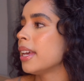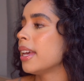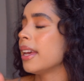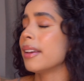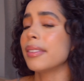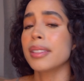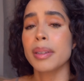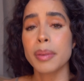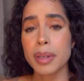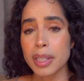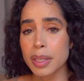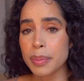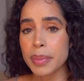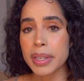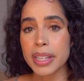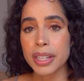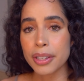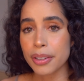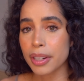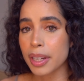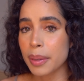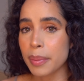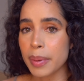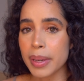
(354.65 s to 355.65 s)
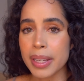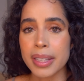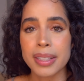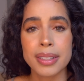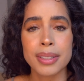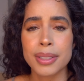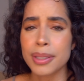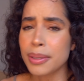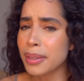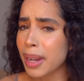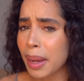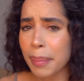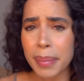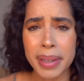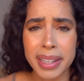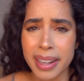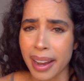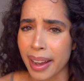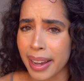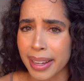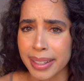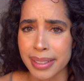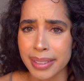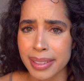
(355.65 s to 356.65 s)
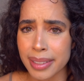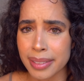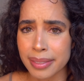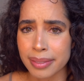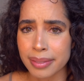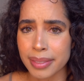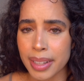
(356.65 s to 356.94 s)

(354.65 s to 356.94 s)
If someone is being creepy, do not be kind.